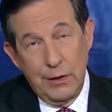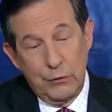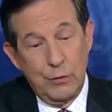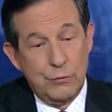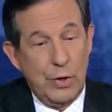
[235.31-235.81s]
And
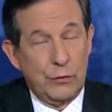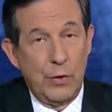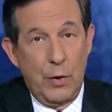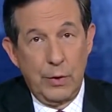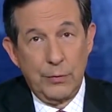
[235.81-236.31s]
as you've just
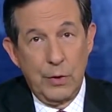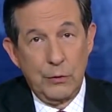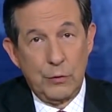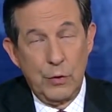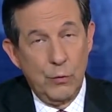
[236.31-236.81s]
noted,
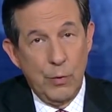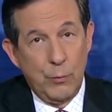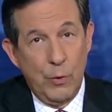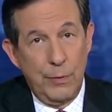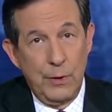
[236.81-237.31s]
there's a new
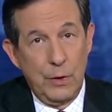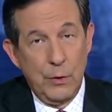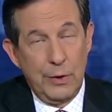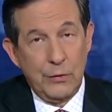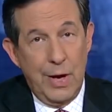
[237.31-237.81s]
report in the New
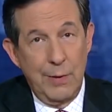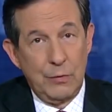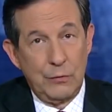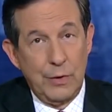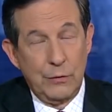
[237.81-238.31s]
York
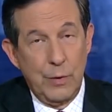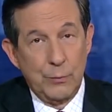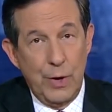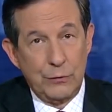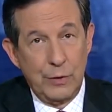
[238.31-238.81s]
Times that says the
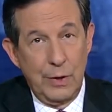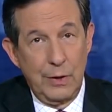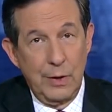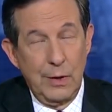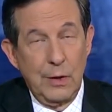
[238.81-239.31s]

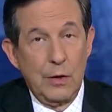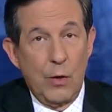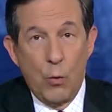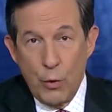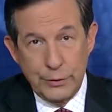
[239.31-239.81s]
president
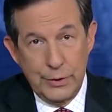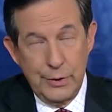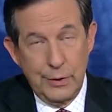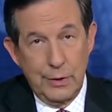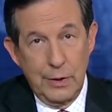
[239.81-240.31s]

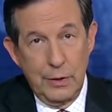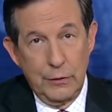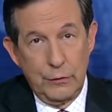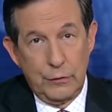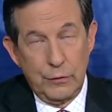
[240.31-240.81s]
ordered
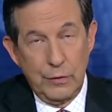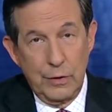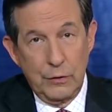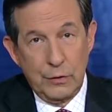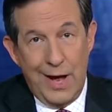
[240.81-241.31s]
his
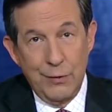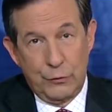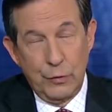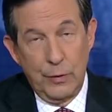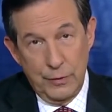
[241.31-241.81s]

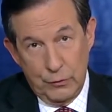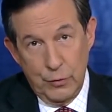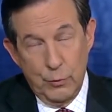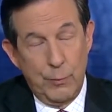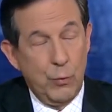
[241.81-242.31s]
counsel, this
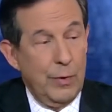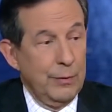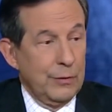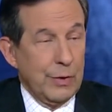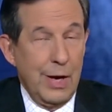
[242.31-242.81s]
is the
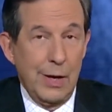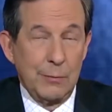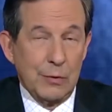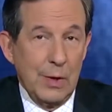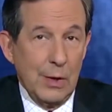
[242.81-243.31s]
report in the
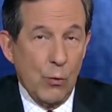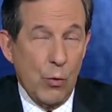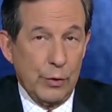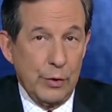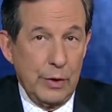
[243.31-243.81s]
Times,
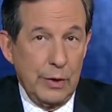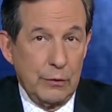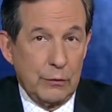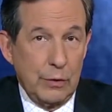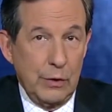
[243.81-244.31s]
ordered
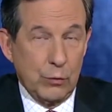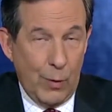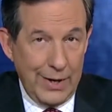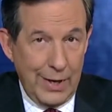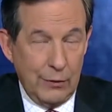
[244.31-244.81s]
his
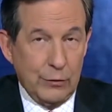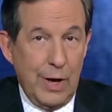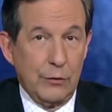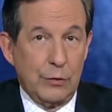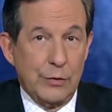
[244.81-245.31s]
White House
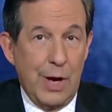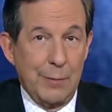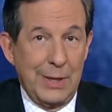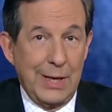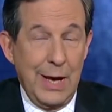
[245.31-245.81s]
counsel,
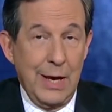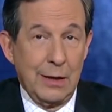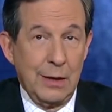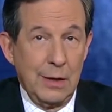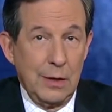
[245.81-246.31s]
Don
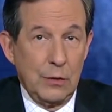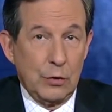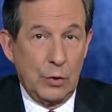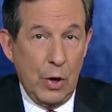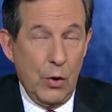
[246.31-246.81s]
McGahn,
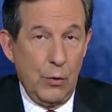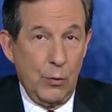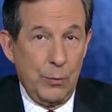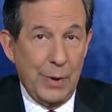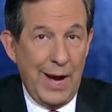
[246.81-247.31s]
to
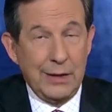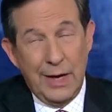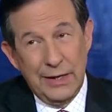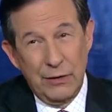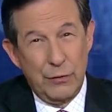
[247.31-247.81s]
go
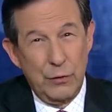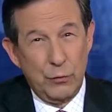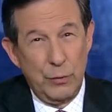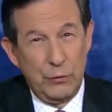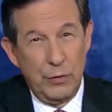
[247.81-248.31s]
back, I guess
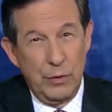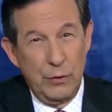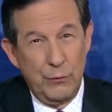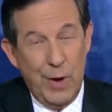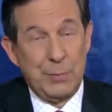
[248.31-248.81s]
this was
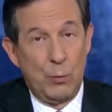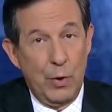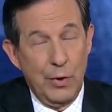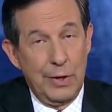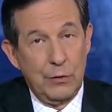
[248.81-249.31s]
in
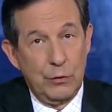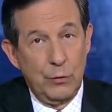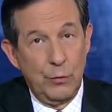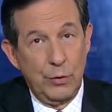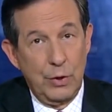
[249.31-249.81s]
February,
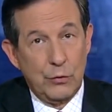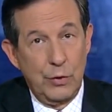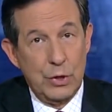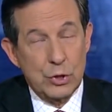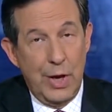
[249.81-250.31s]
to the
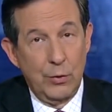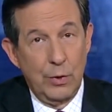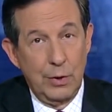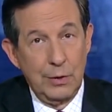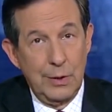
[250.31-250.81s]
Attorney
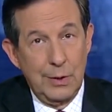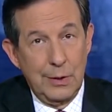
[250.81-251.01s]
General,